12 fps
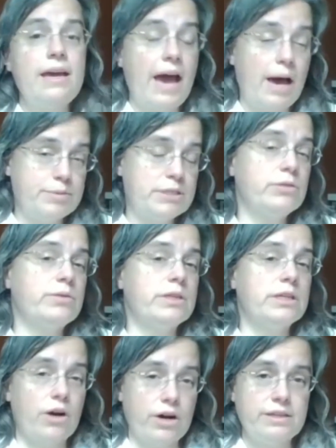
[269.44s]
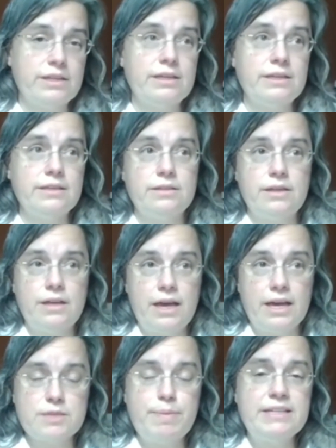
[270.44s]
absolutely are. The
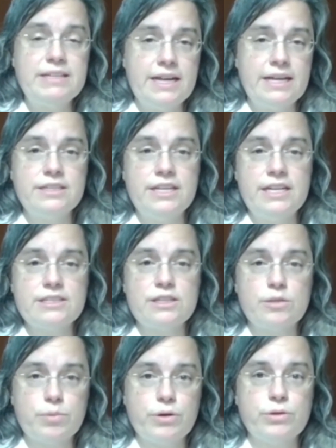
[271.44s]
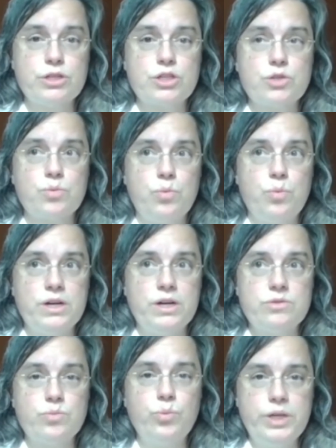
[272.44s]
expanded endonasal approach
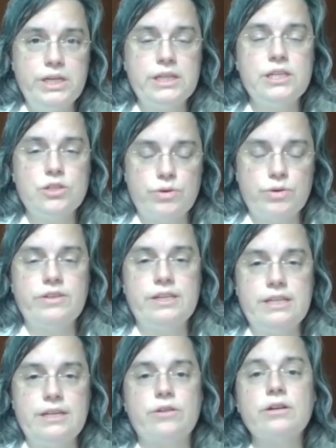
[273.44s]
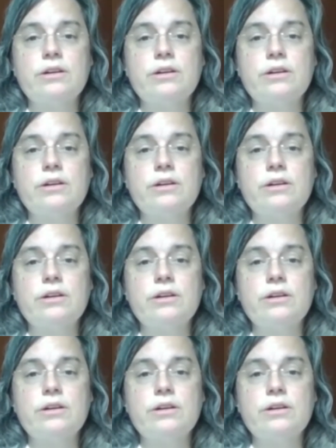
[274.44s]
was really driven here.